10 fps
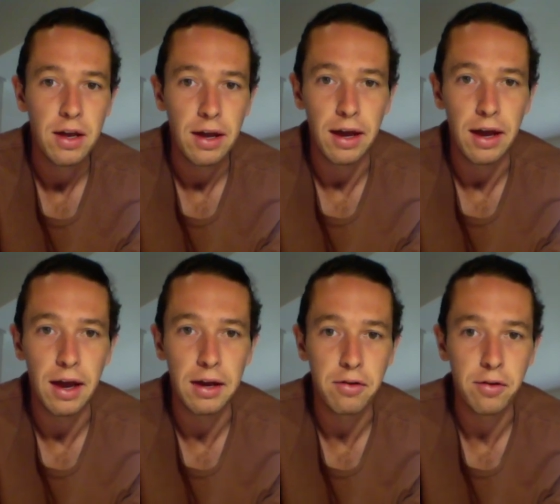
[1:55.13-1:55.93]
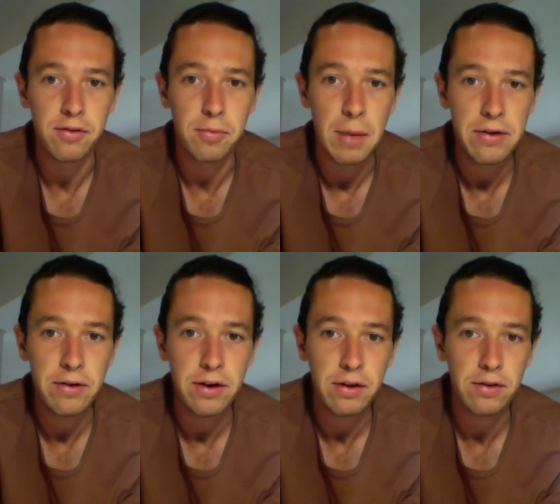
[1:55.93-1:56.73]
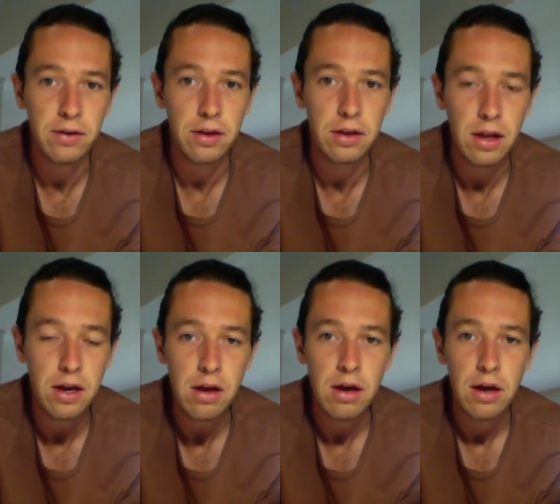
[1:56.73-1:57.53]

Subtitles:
and a crystal matrix in there.